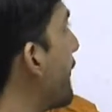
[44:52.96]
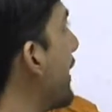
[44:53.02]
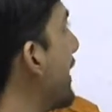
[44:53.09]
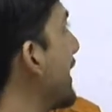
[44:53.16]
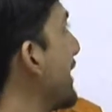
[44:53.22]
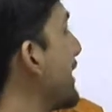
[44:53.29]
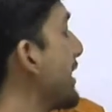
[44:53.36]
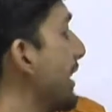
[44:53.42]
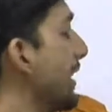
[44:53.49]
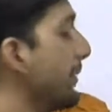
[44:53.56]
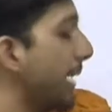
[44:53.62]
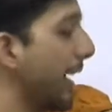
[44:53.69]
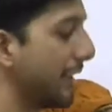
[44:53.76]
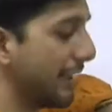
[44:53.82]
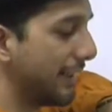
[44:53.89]
When I
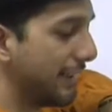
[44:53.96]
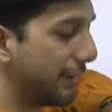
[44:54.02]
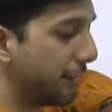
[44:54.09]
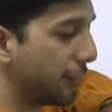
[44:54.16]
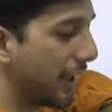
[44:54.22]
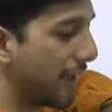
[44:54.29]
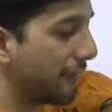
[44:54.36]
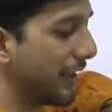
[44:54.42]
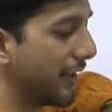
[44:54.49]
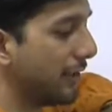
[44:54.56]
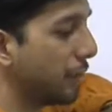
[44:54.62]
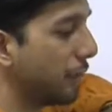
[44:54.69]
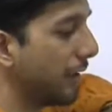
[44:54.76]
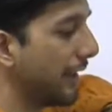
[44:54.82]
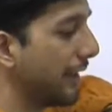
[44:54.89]
say I need to have
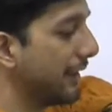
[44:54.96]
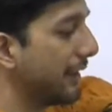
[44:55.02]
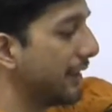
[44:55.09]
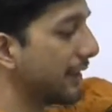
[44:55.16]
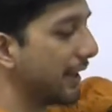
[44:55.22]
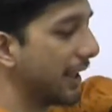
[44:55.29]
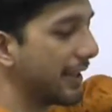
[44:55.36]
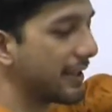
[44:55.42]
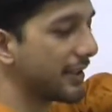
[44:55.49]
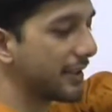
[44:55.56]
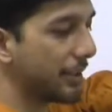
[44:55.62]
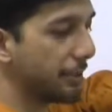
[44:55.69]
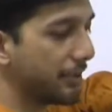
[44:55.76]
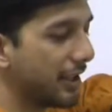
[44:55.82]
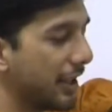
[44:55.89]
very low interclass
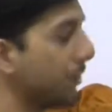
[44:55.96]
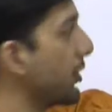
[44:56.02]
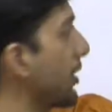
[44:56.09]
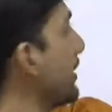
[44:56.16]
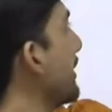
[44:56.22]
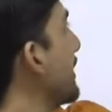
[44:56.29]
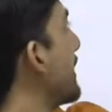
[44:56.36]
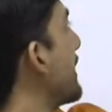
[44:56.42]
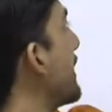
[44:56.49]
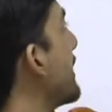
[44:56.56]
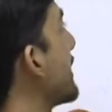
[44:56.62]
separation,